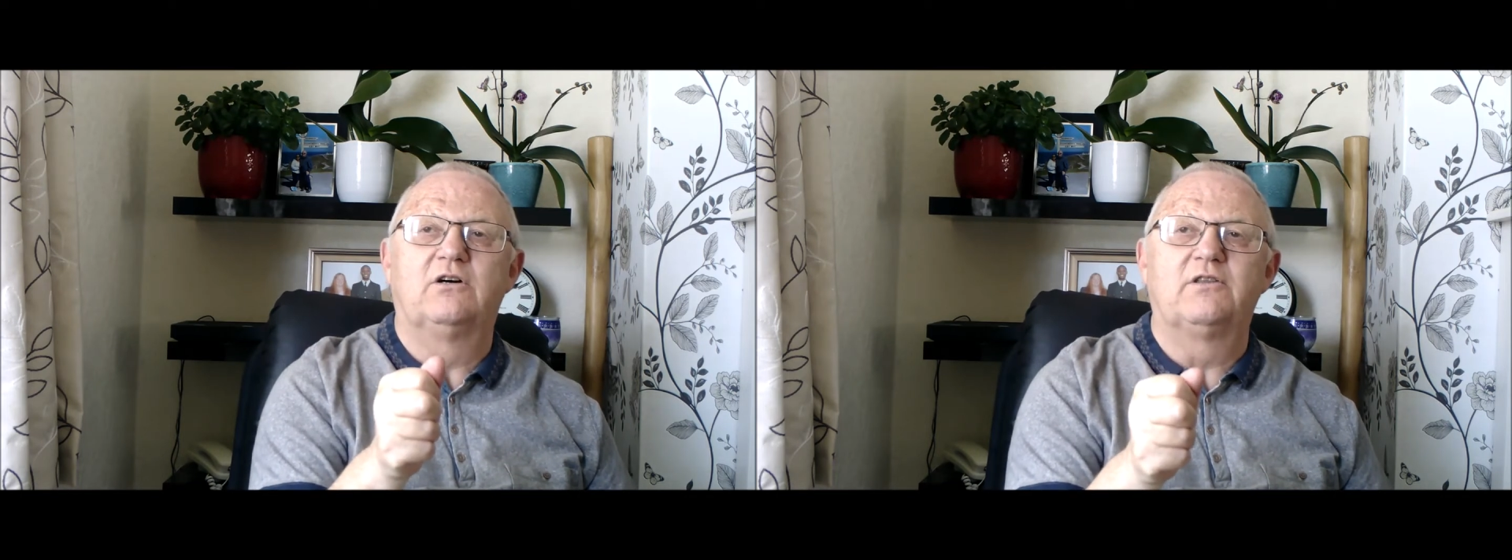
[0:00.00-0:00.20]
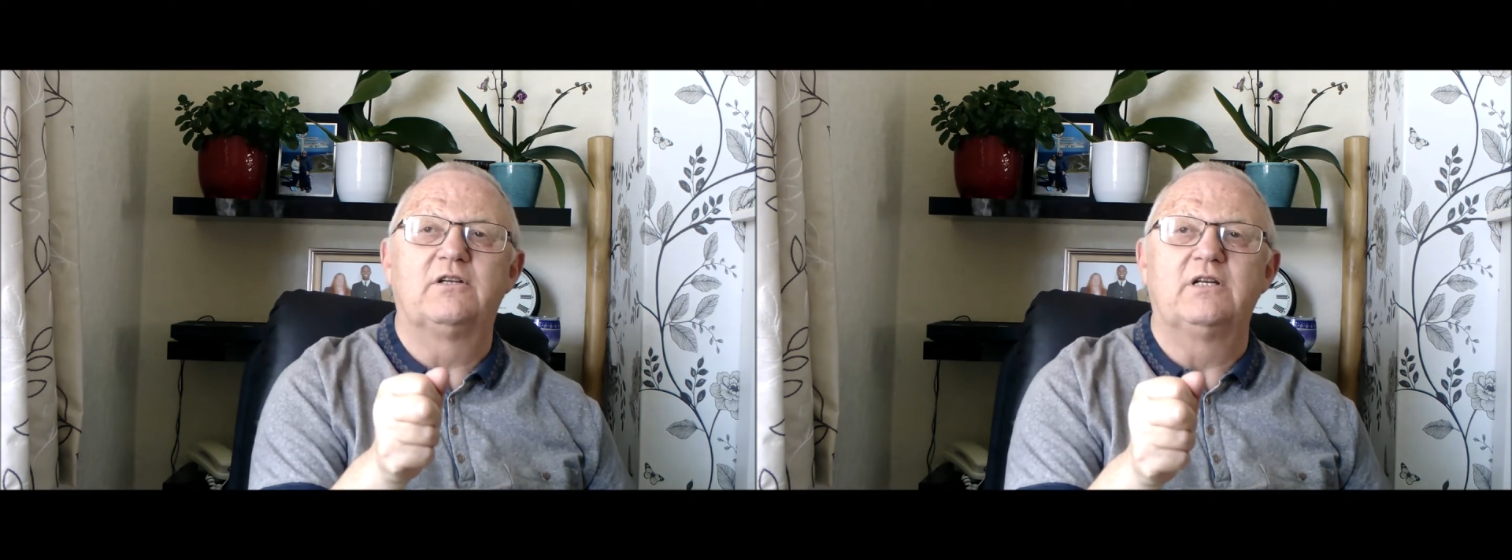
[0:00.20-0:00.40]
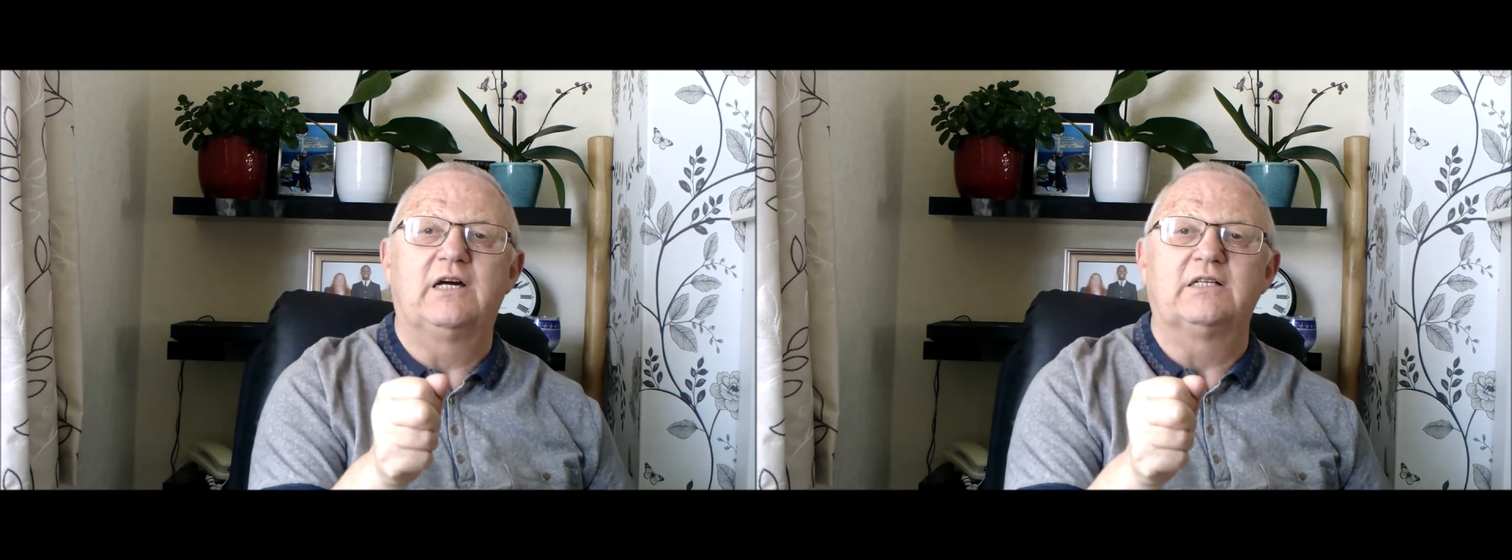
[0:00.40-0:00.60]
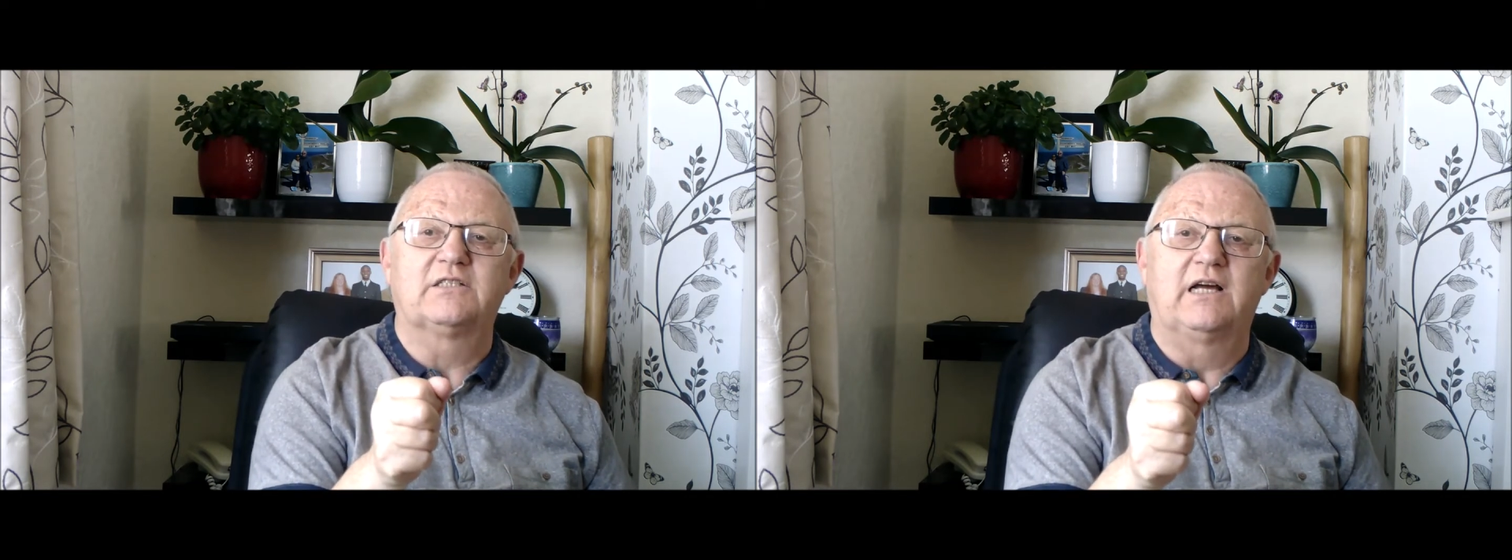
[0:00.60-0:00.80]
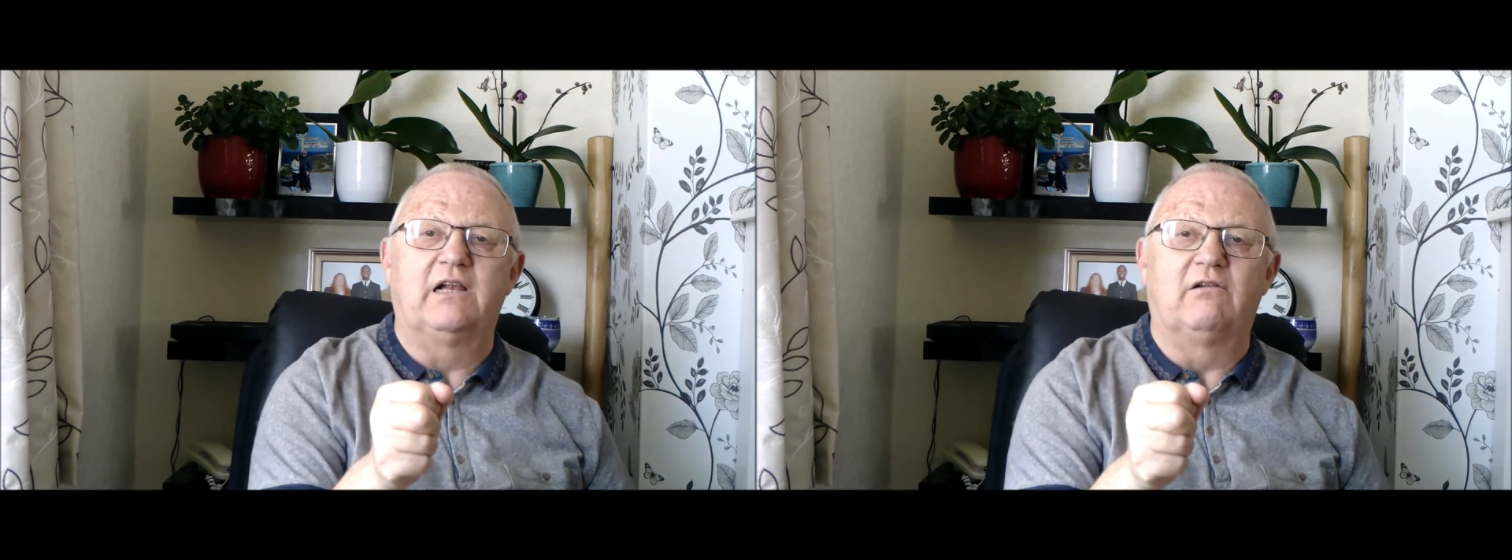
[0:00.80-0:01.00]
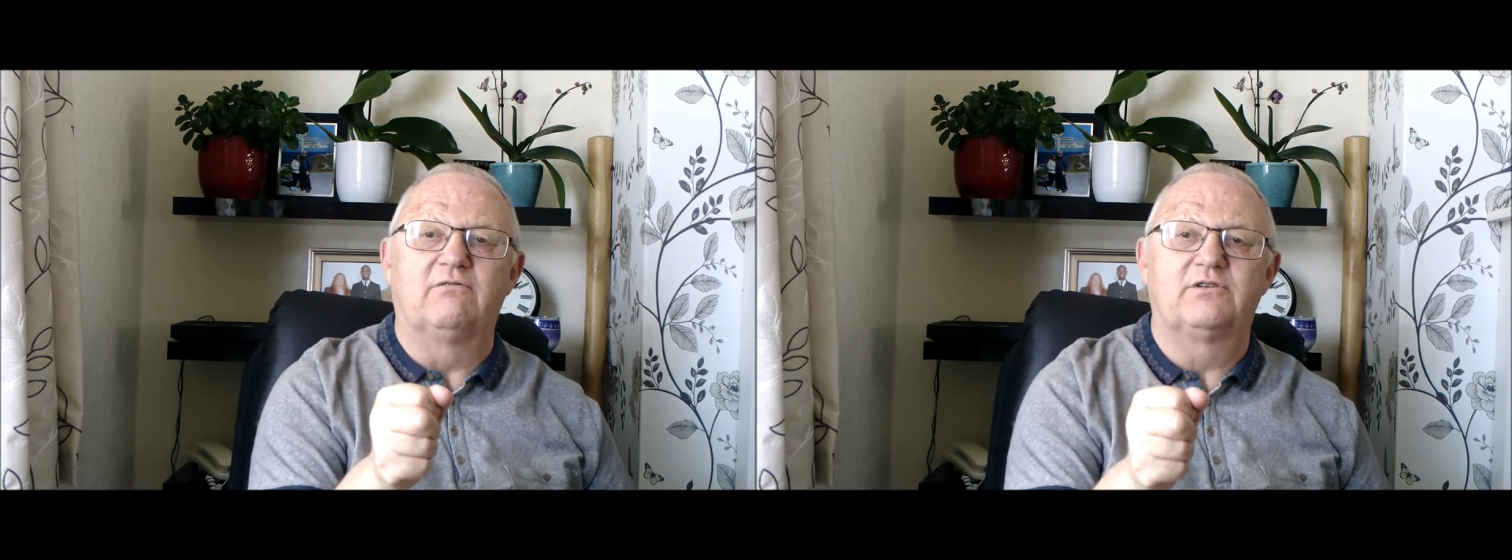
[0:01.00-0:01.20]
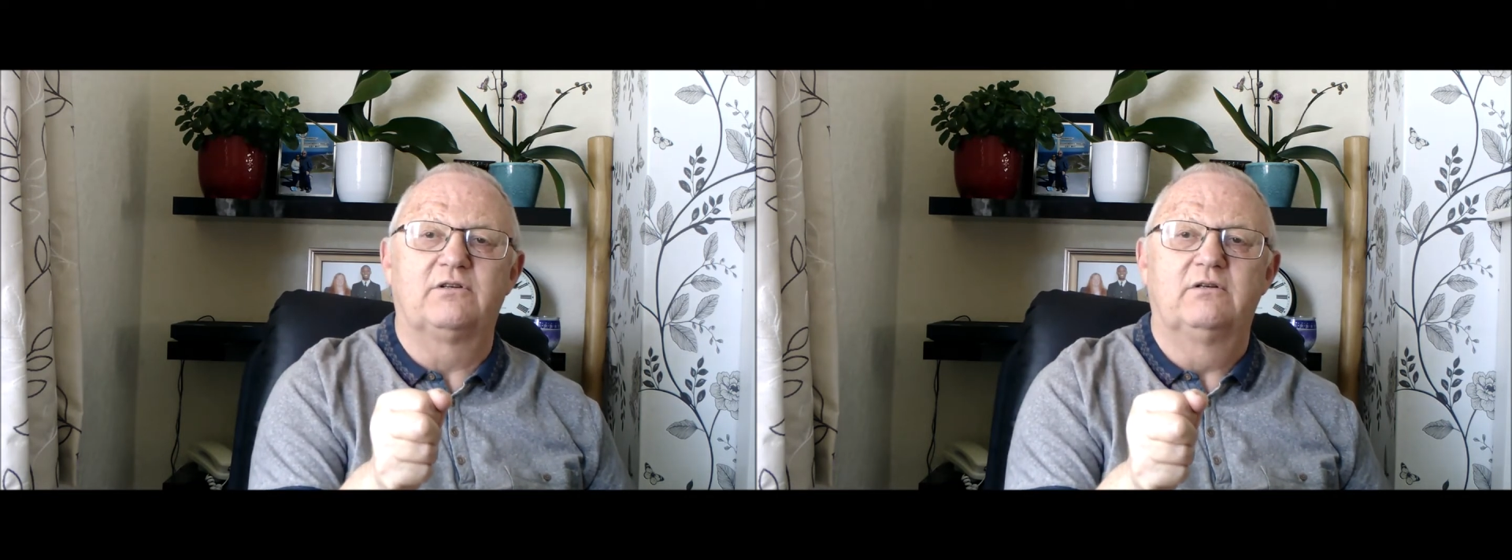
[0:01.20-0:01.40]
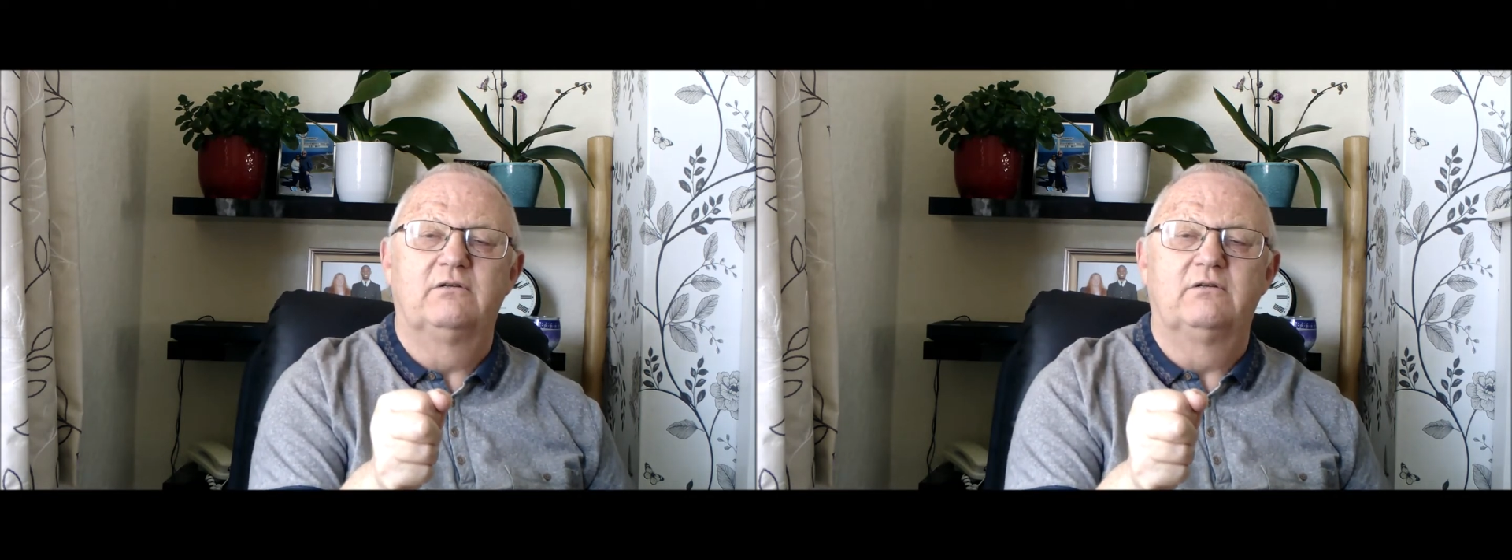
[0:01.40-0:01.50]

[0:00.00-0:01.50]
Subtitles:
other than ourselves.